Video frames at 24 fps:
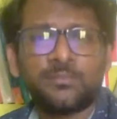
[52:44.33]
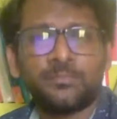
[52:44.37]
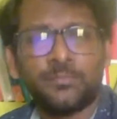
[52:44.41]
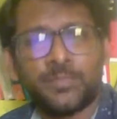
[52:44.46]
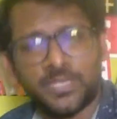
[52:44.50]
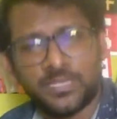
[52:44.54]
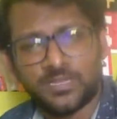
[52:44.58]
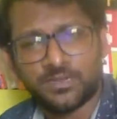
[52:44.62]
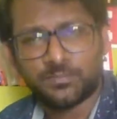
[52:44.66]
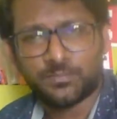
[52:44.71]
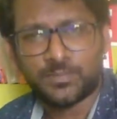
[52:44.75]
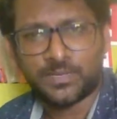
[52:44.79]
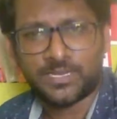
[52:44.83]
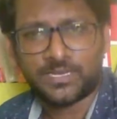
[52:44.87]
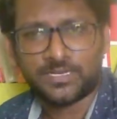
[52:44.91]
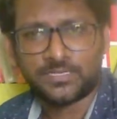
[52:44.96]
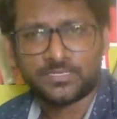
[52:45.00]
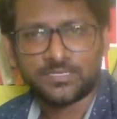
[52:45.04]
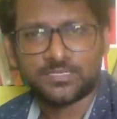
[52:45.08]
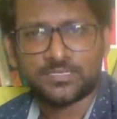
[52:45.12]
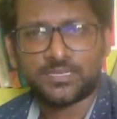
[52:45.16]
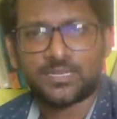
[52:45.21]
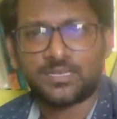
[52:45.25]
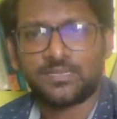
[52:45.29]
bigger
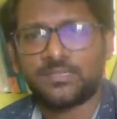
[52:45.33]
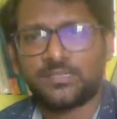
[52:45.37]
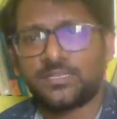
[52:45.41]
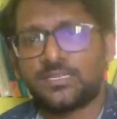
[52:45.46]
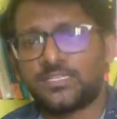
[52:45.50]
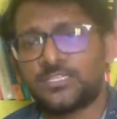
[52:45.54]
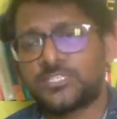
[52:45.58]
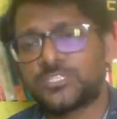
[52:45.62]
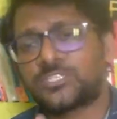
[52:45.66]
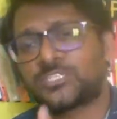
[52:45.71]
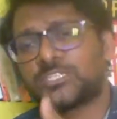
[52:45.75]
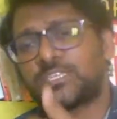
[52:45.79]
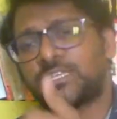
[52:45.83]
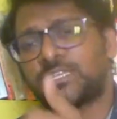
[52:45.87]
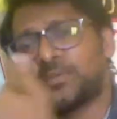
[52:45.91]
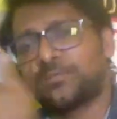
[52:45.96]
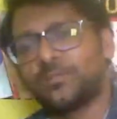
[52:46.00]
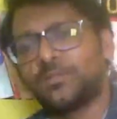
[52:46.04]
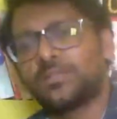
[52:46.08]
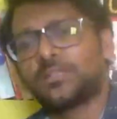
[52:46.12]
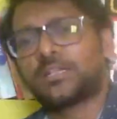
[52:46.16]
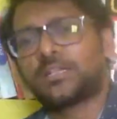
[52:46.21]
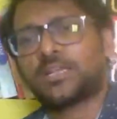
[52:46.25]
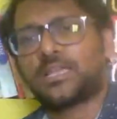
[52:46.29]
plants, and then
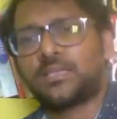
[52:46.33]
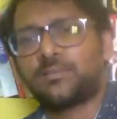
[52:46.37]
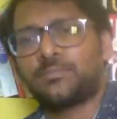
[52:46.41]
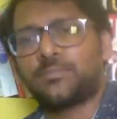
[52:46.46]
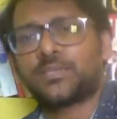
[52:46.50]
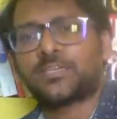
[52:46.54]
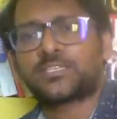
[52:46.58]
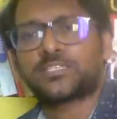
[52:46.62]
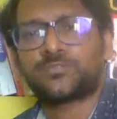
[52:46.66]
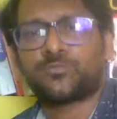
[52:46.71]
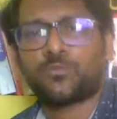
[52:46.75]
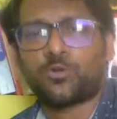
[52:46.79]
stable climax